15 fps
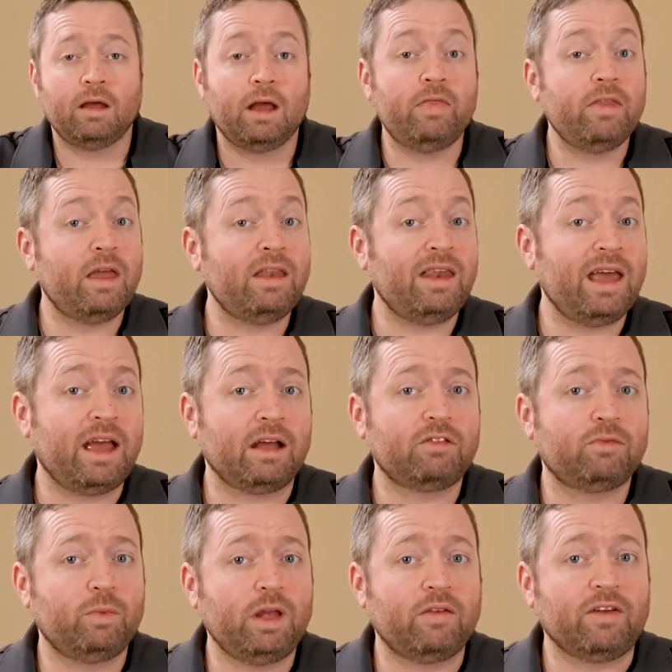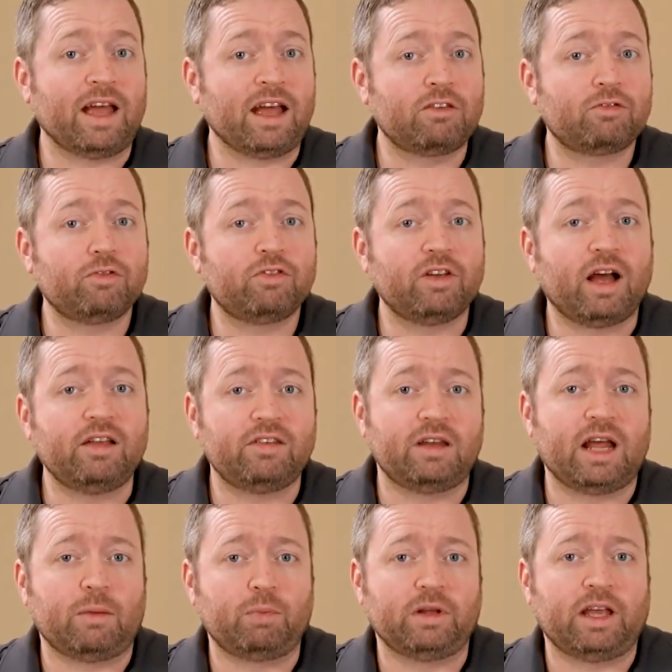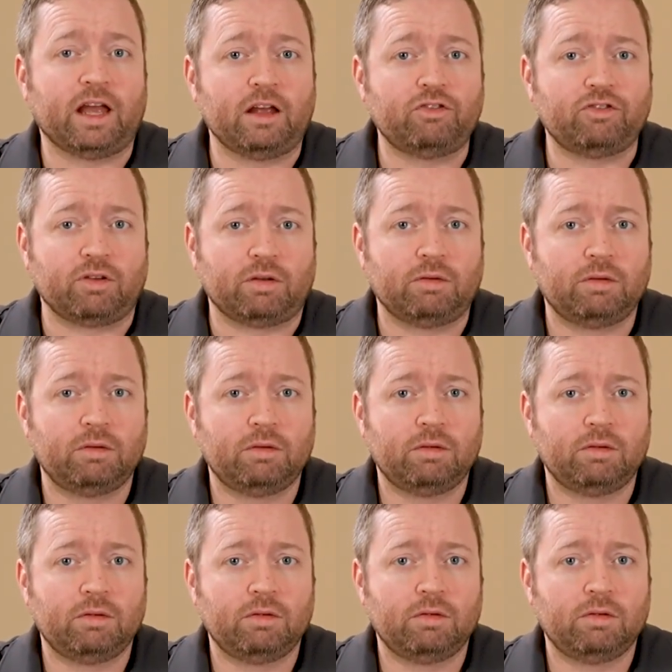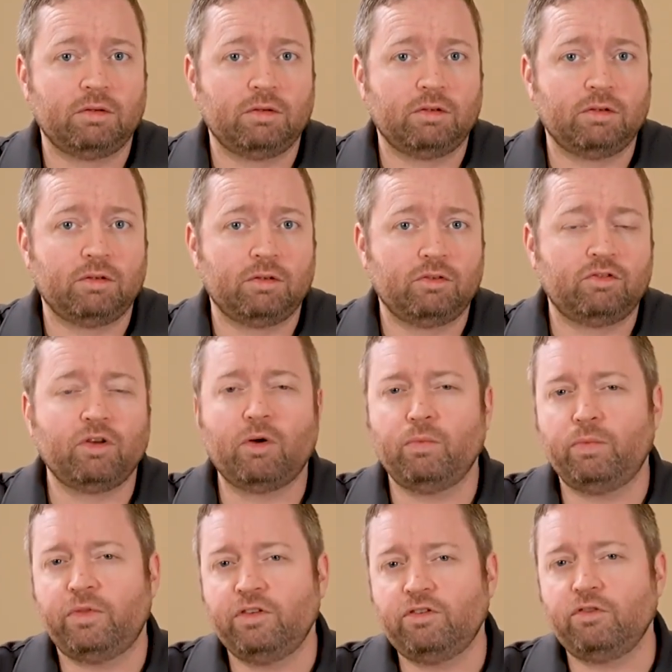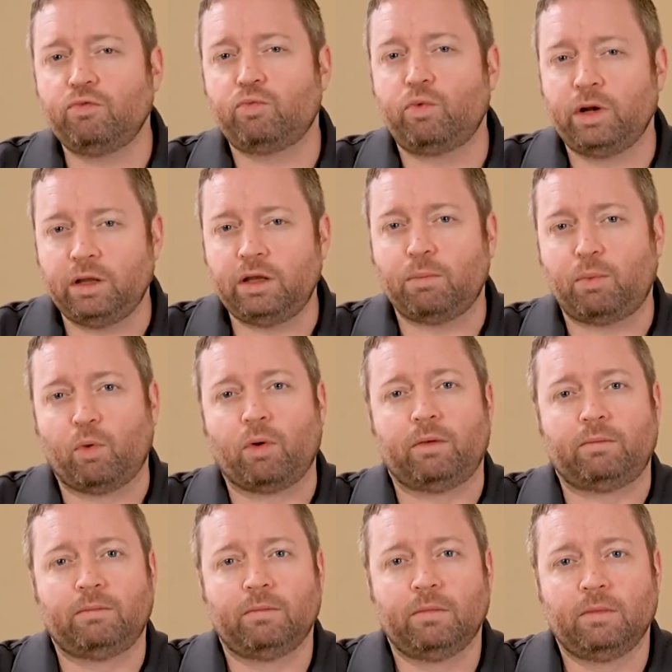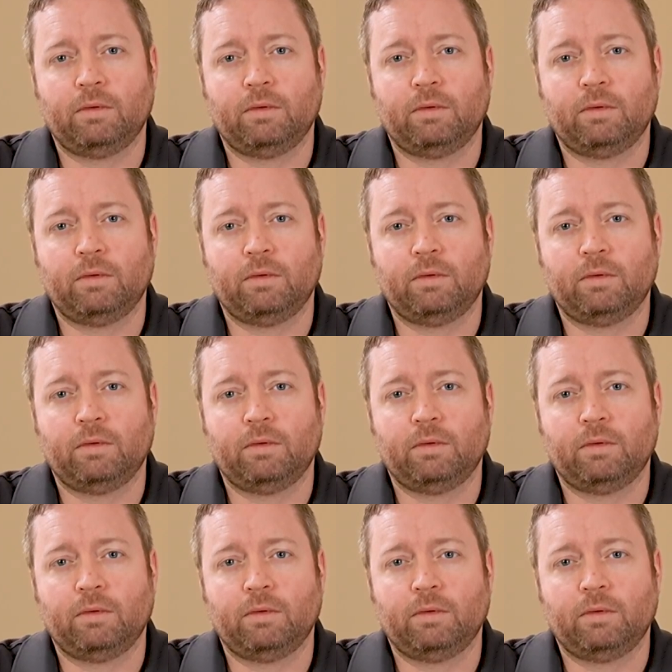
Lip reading: And then next, we have exercise and application. So this is really important.